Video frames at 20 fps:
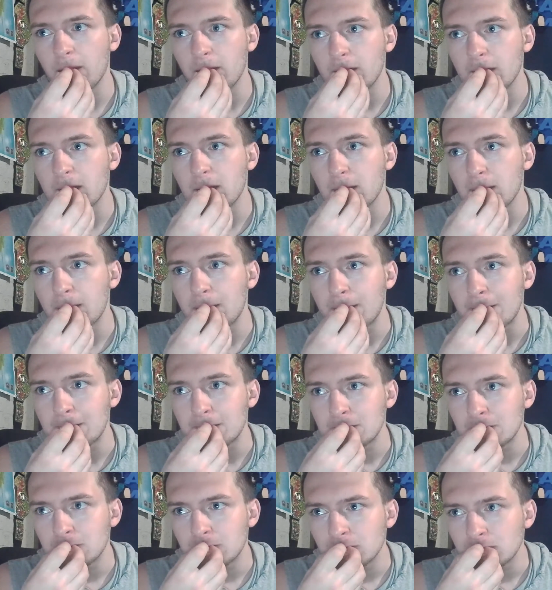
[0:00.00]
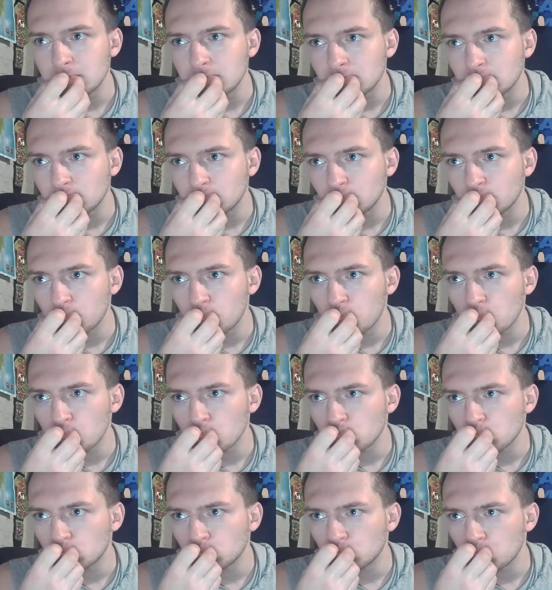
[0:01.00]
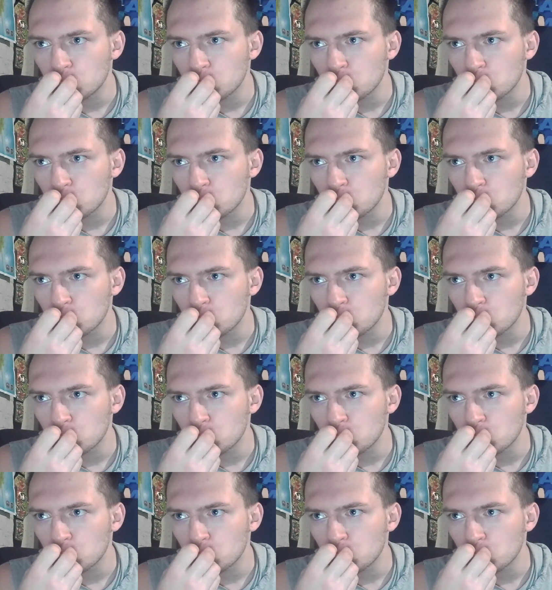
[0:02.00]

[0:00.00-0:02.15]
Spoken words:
(no one is talking)